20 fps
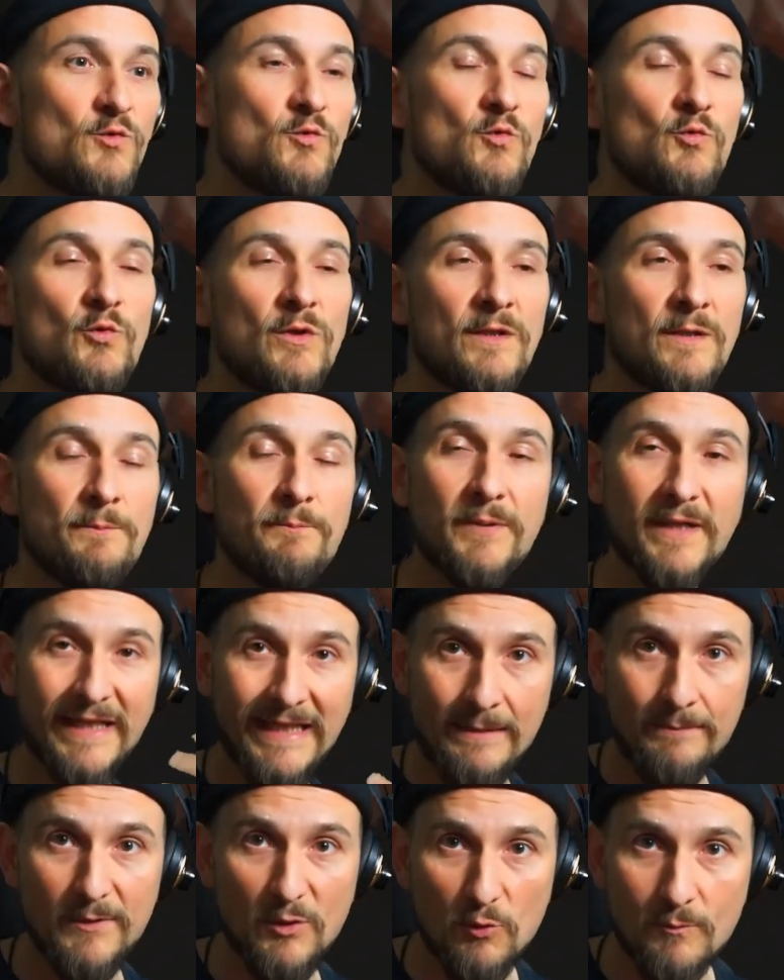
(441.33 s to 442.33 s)

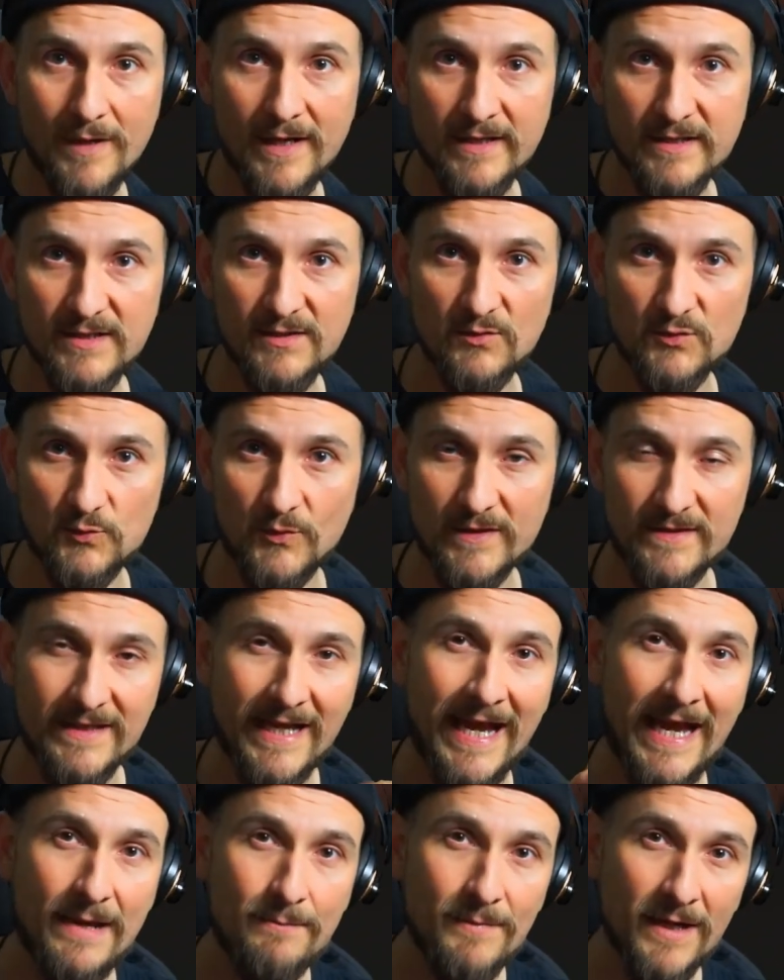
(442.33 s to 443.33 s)
Especially if you want to use them for
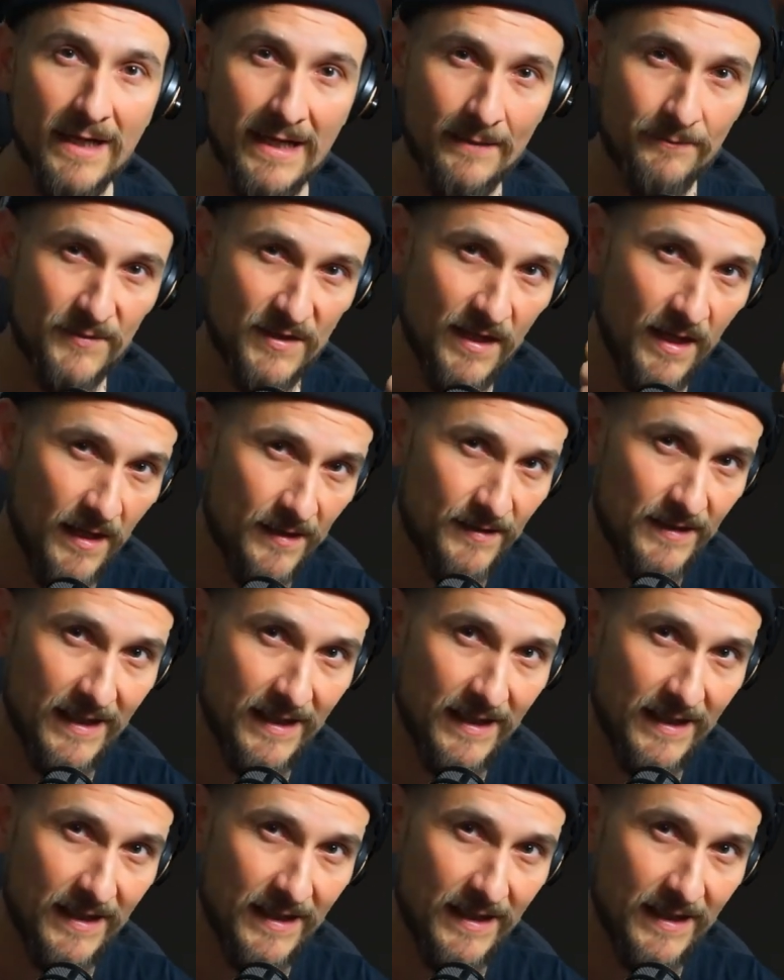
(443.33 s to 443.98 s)
eel fishing